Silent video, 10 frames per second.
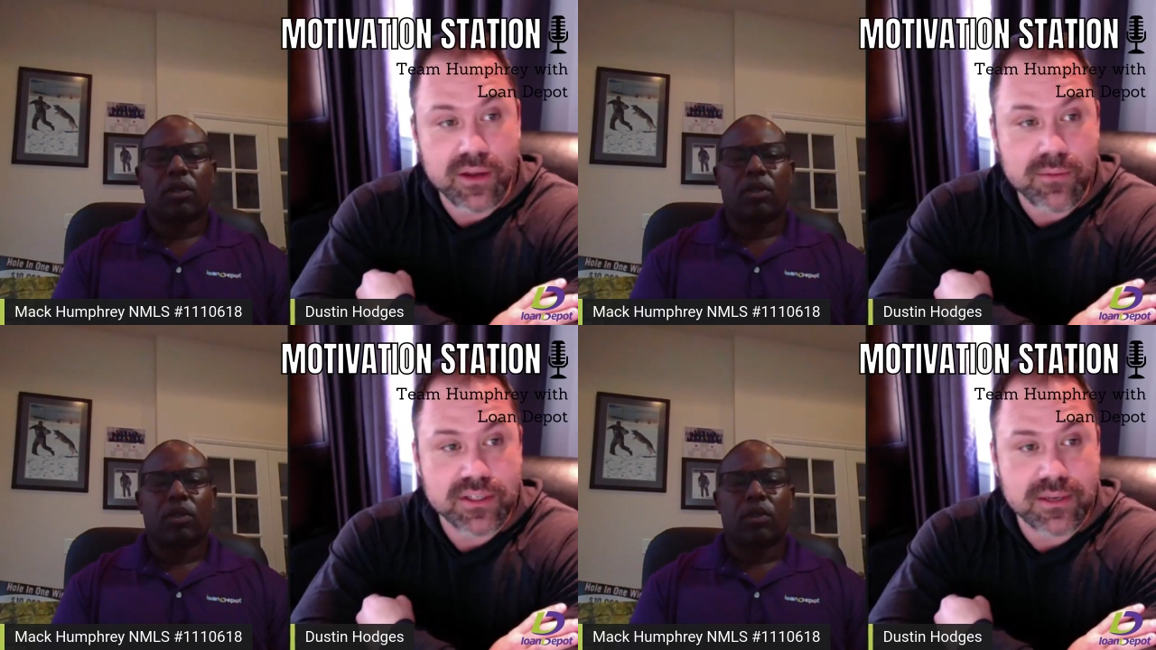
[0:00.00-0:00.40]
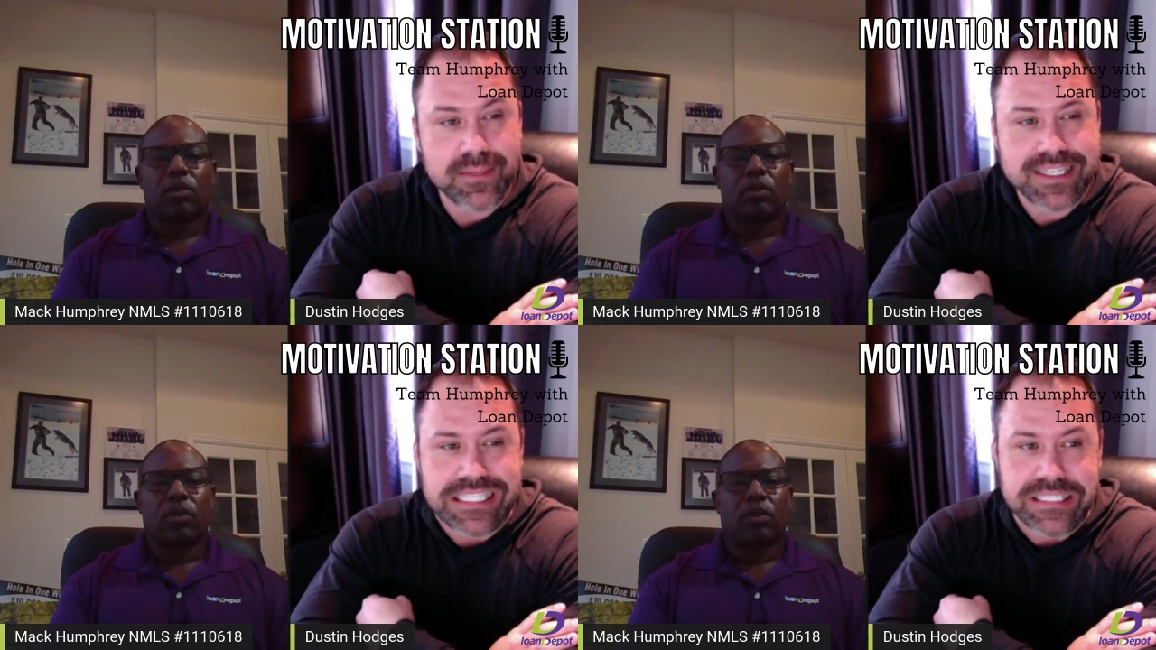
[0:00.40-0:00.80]
Speaker 1: numbers and
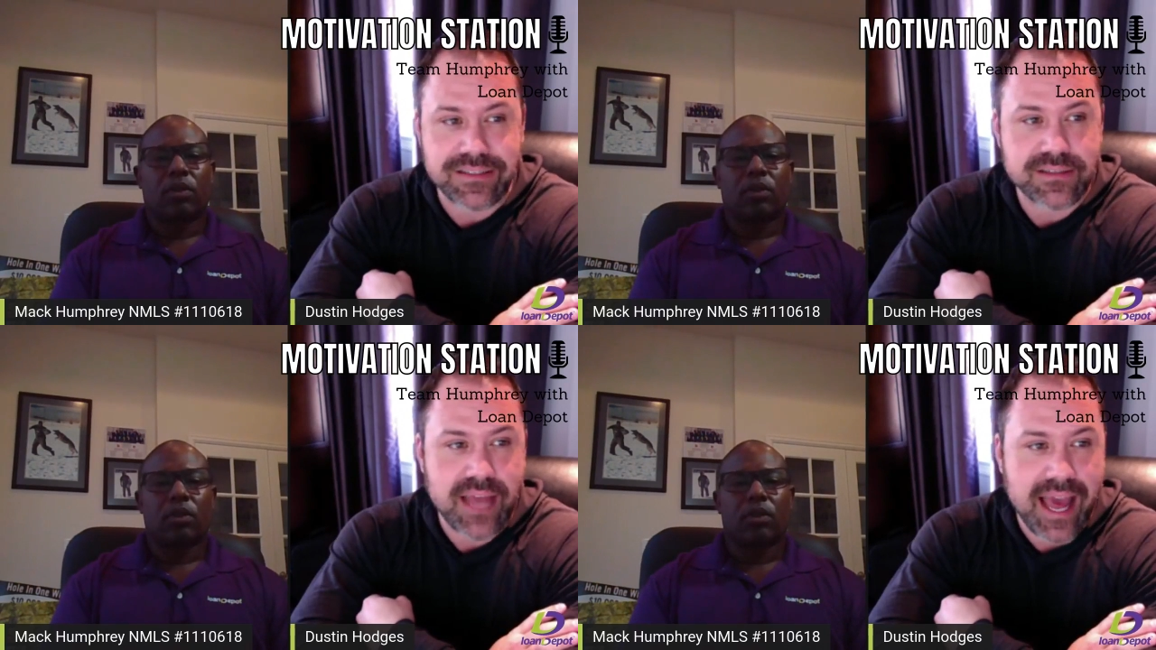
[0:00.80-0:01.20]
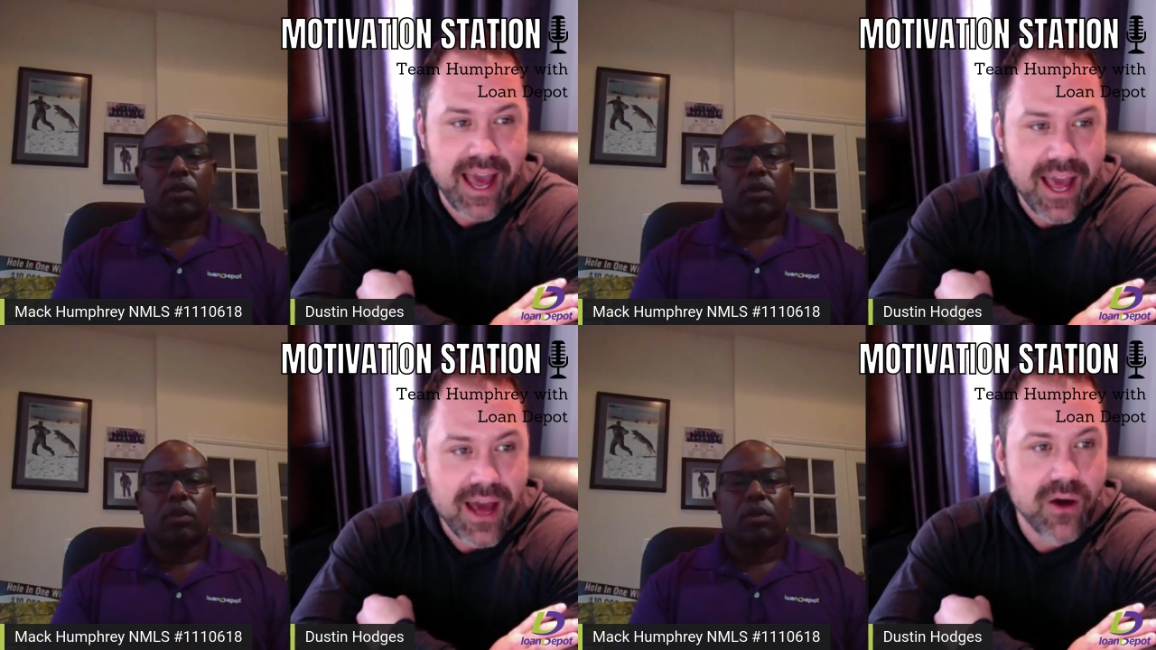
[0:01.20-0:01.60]
I'm like,
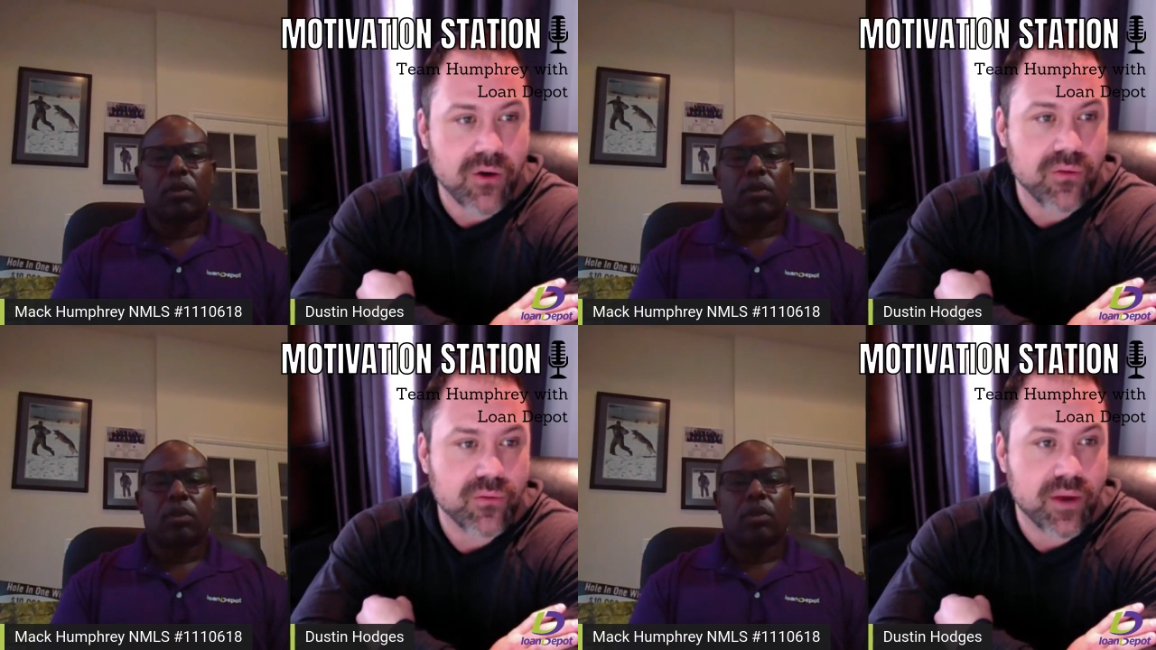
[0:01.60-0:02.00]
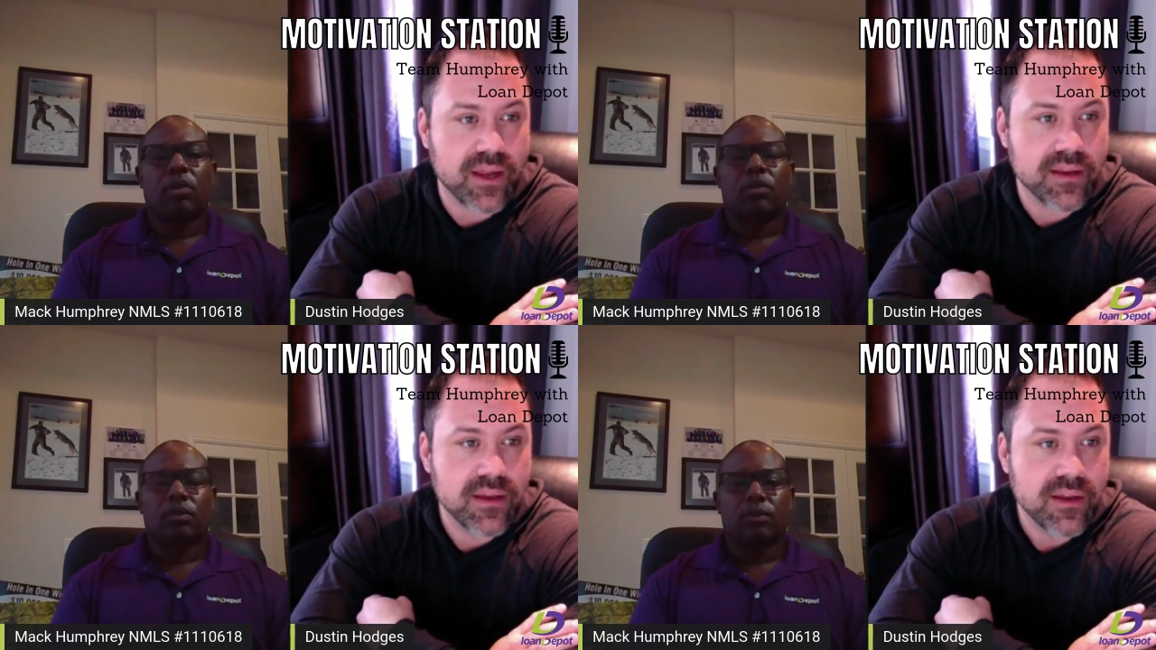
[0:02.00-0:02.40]
how,
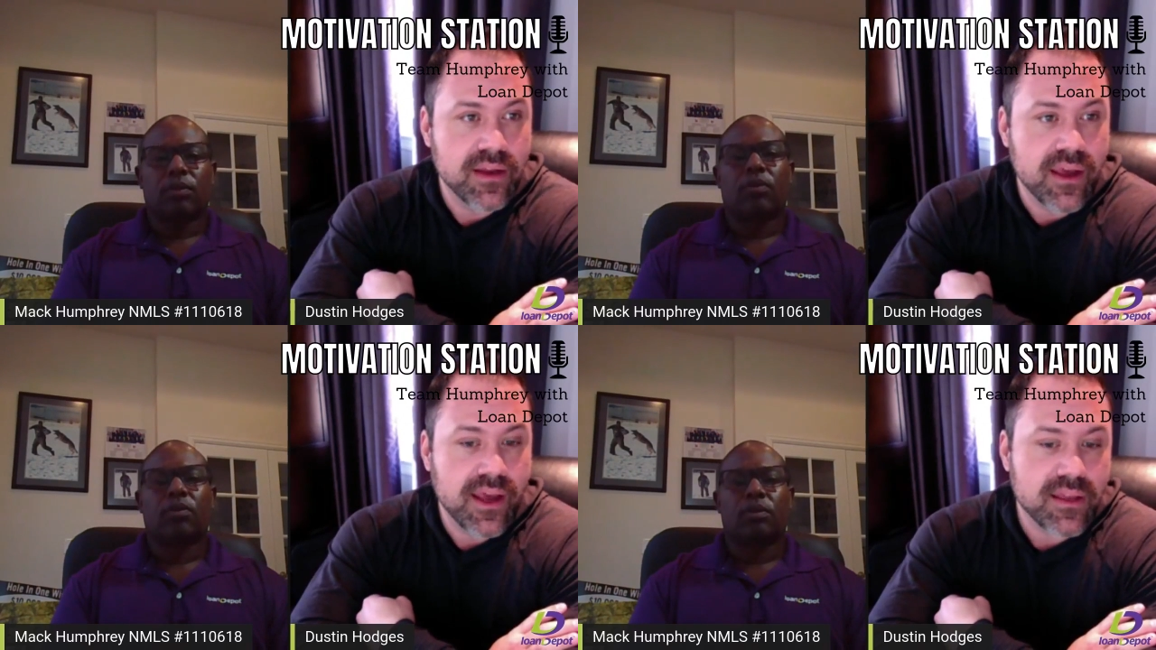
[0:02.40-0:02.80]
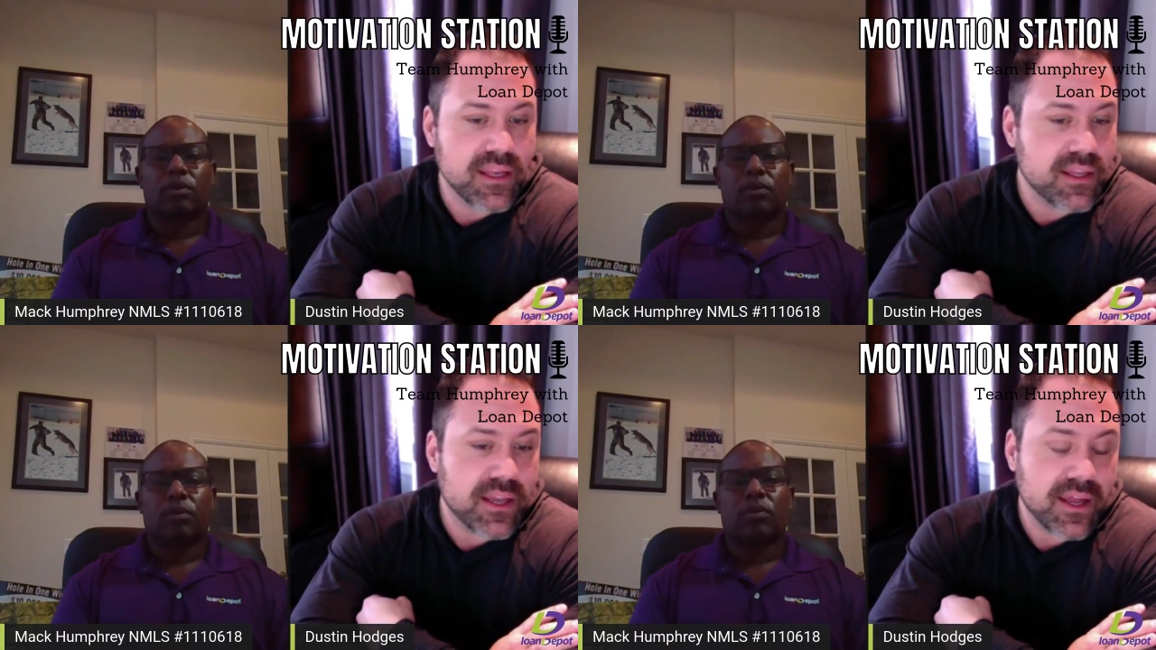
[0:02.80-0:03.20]
right? At
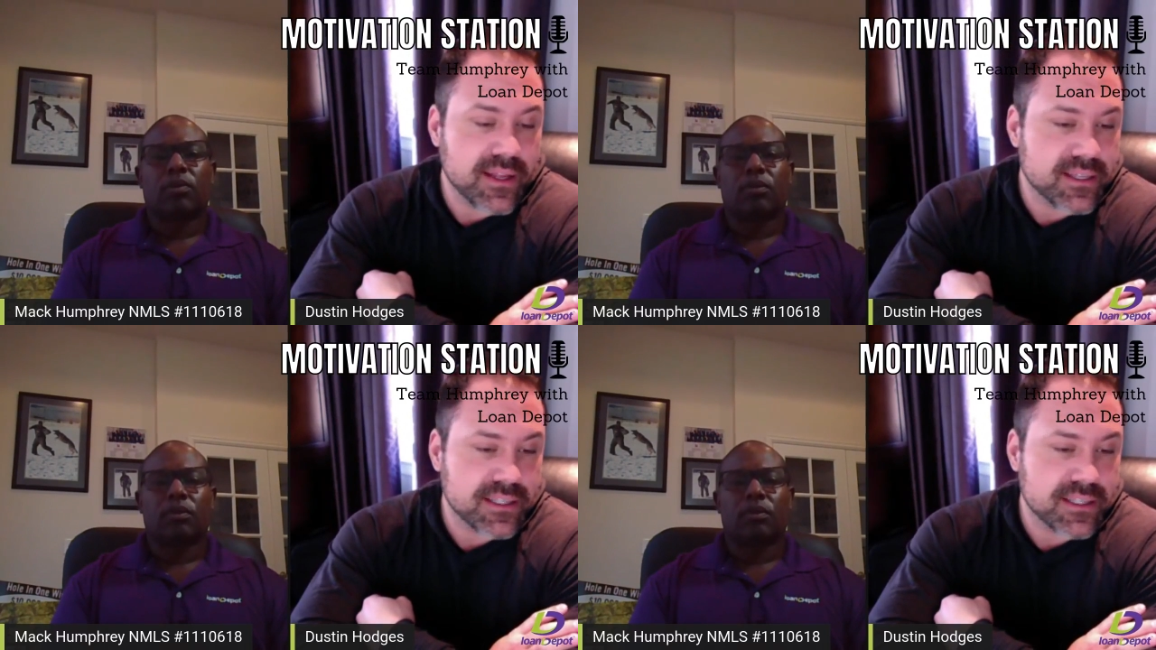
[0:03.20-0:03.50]
the end of the day, it